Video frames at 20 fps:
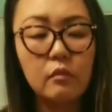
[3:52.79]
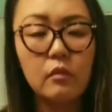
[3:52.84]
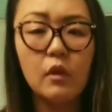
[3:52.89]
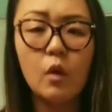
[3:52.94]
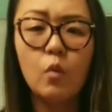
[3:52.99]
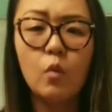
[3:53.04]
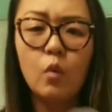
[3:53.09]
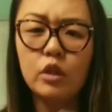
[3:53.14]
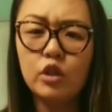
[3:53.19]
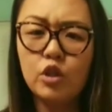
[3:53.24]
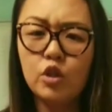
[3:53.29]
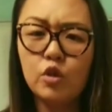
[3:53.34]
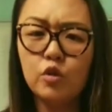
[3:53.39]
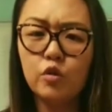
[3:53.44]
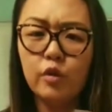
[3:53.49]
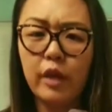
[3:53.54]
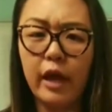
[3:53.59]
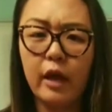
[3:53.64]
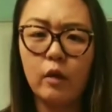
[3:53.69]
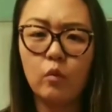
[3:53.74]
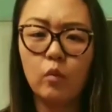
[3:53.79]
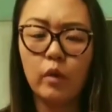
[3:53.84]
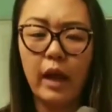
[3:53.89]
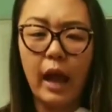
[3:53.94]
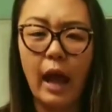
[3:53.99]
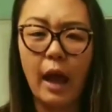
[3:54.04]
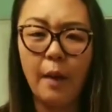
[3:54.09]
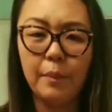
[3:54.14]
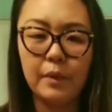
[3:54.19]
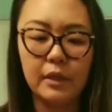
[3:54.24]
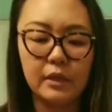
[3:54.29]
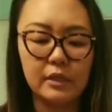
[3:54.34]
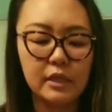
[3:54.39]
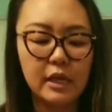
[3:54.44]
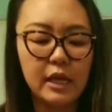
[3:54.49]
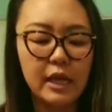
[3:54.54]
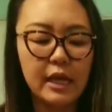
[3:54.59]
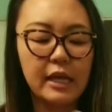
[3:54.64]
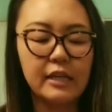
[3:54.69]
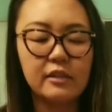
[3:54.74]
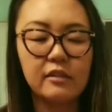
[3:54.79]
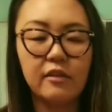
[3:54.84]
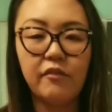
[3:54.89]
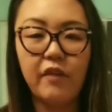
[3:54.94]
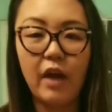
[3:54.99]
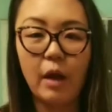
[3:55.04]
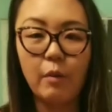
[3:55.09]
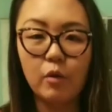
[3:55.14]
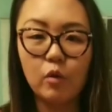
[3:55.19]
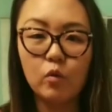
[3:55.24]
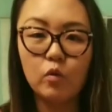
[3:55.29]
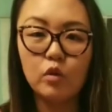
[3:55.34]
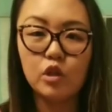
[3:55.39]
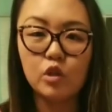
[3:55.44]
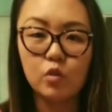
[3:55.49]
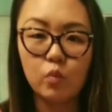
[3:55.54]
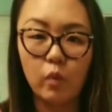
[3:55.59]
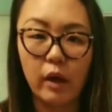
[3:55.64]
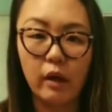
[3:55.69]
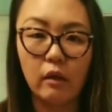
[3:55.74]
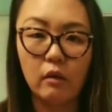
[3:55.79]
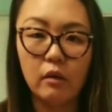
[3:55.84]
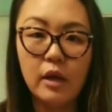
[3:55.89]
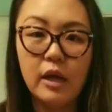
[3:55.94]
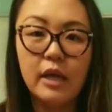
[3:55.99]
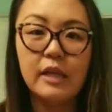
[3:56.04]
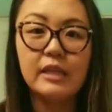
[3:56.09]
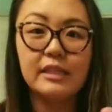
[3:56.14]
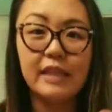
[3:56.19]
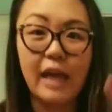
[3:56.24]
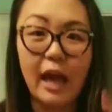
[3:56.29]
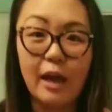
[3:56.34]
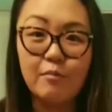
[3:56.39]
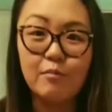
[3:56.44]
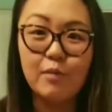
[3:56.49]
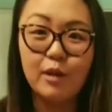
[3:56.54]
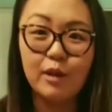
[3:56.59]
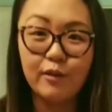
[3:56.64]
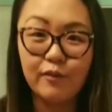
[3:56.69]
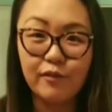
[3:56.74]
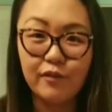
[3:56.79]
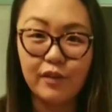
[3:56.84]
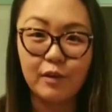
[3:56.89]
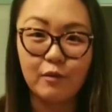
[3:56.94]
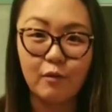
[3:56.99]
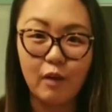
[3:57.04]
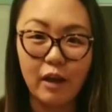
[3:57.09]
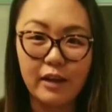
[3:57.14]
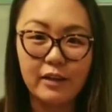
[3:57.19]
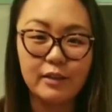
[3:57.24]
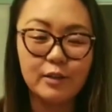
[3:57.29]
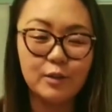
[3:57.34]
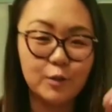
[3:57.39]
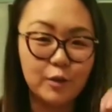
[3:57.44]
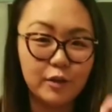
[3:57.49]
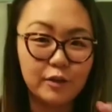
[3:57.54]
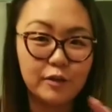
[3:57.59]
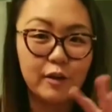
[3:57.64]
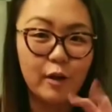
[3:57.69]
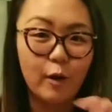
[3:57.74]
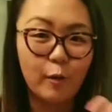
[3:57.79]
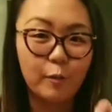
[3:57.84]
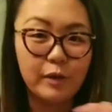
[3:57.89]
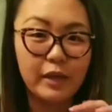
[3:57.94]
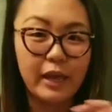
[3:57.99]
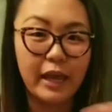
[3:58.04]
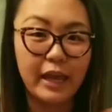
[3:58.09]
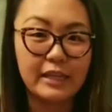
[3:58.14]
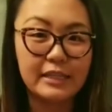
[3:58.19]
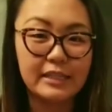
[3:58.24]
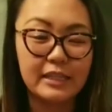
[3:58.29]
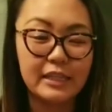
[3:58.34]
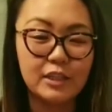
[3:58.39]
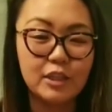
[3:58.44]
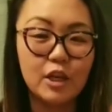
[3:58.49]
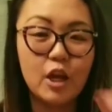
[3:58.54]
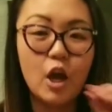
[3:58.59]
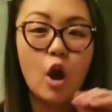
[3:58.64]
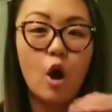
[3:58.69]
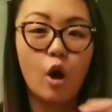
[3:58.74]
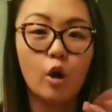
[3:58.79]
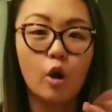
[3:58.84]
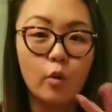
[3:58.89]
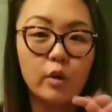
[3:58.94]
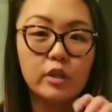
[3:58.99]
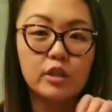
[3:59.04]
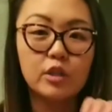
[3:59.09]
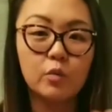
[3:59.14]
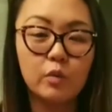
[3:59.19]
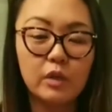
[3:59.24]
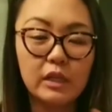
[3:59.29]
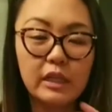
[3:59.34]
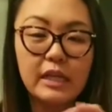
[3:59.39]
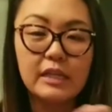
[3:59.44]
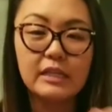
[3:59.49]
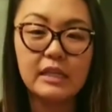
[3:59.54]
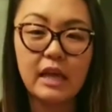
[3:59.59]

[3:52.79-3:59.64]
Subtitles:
Once you do that, what happens is the fabric will swell 10 million feet, right? 200 helping hands each are going to release